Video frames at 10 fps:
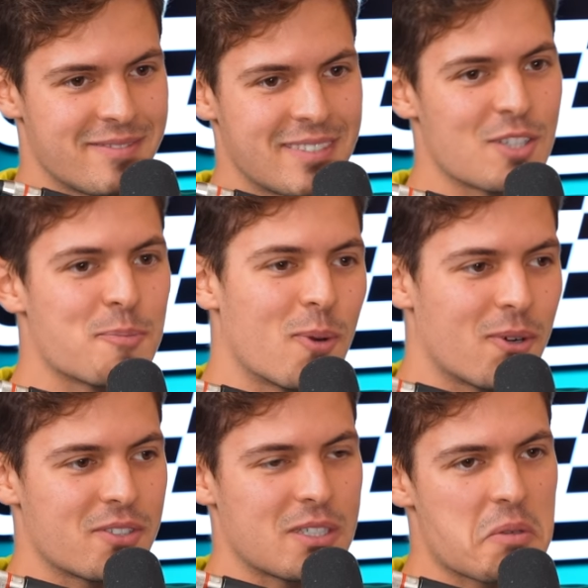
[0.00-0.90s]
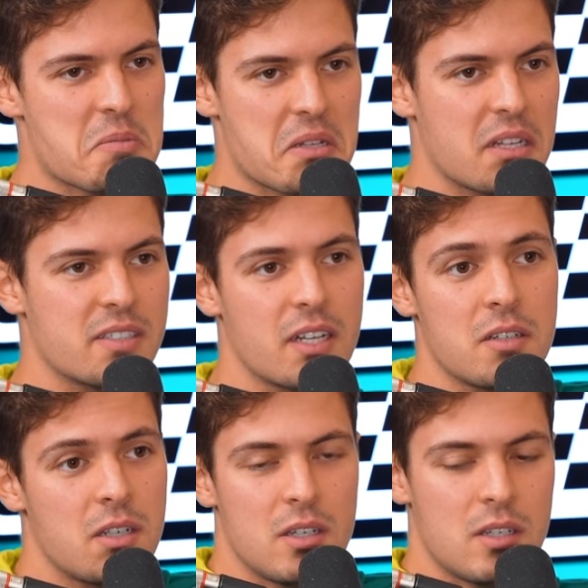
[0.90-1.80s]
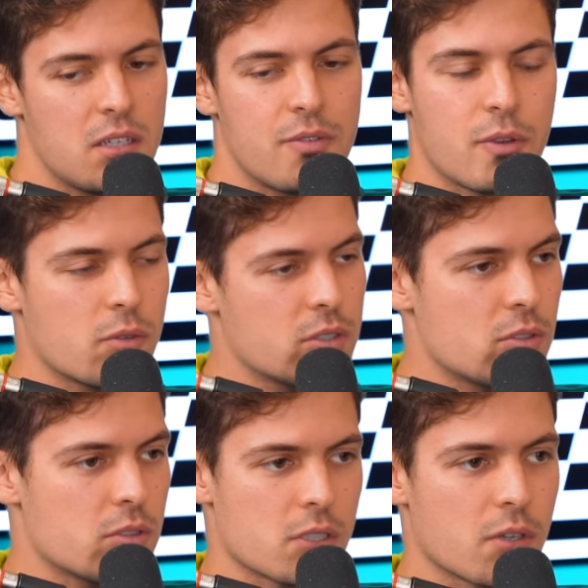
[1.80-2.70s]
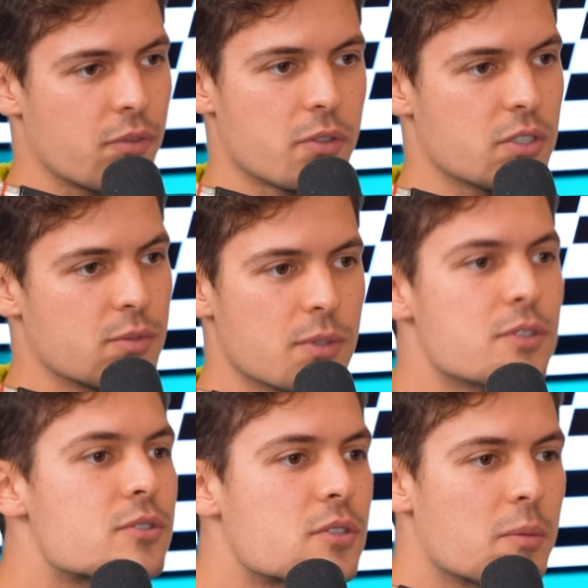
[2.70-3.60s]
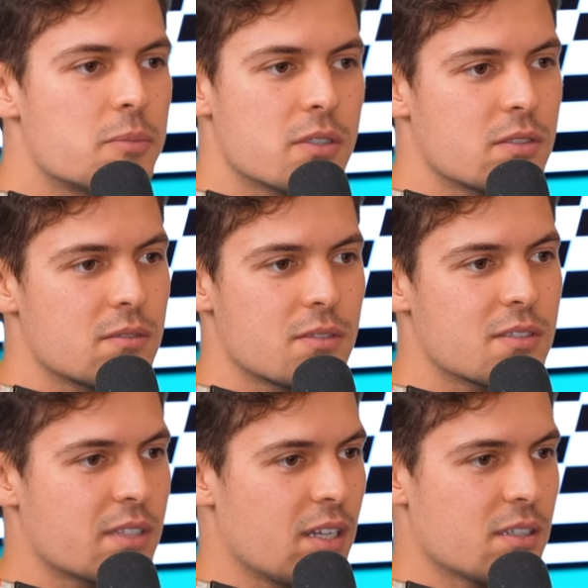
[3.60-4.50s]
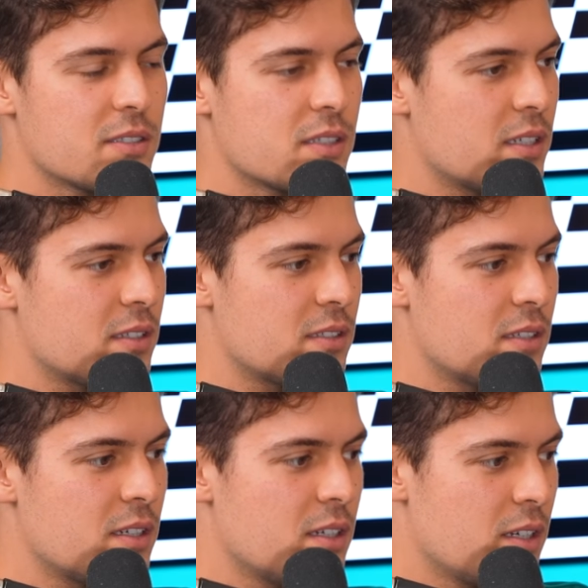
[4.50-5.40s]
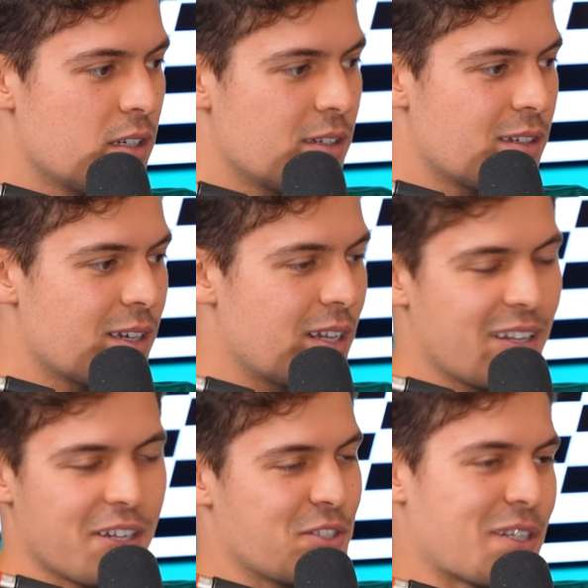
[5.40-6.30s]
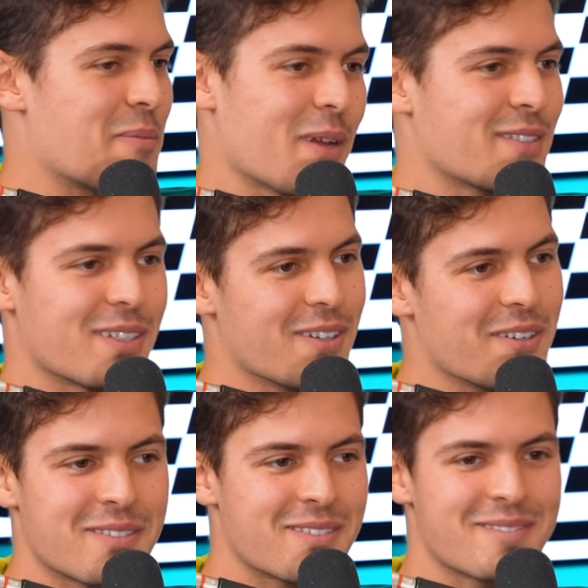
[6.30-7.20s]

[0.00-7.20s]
that sport or something, yeah, but they yeah. said if you want to do it or if you just want to stop, just, just tell us and and I just kept asking. "Oh,